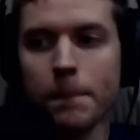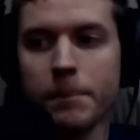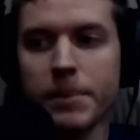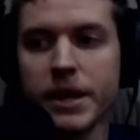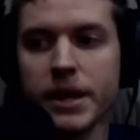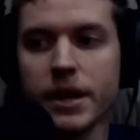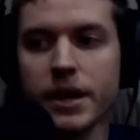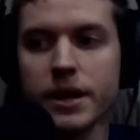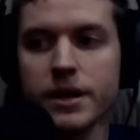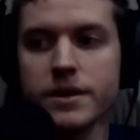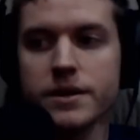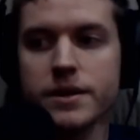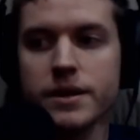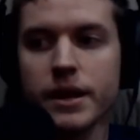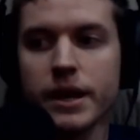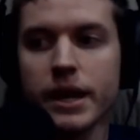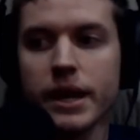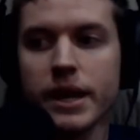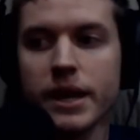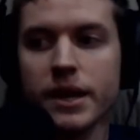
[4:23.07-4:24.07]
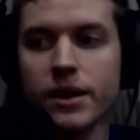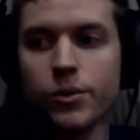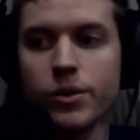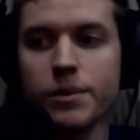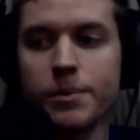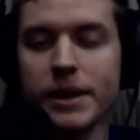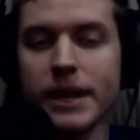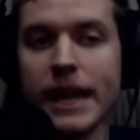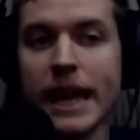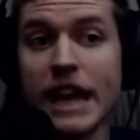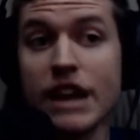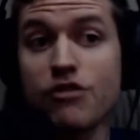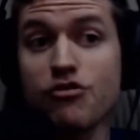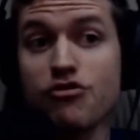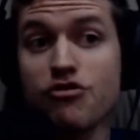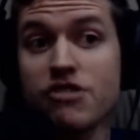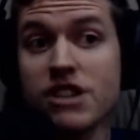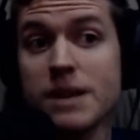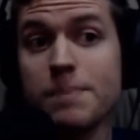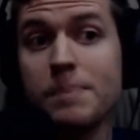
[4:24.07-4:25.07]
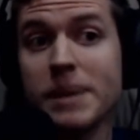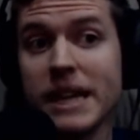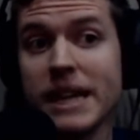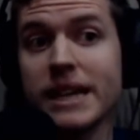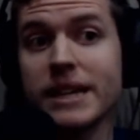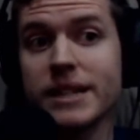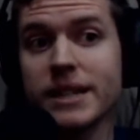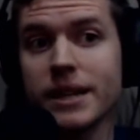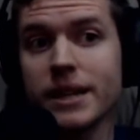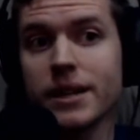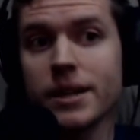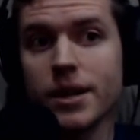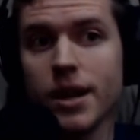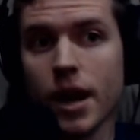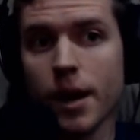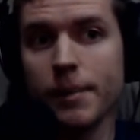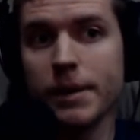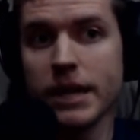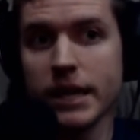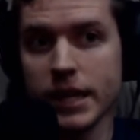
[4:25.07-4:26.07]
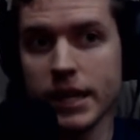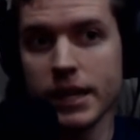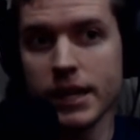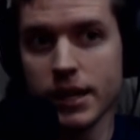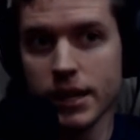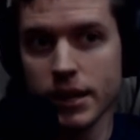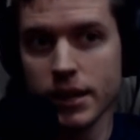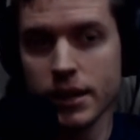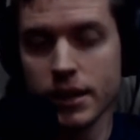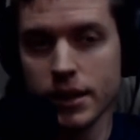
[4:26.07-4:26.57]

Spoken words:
because he would be a repeat nominee.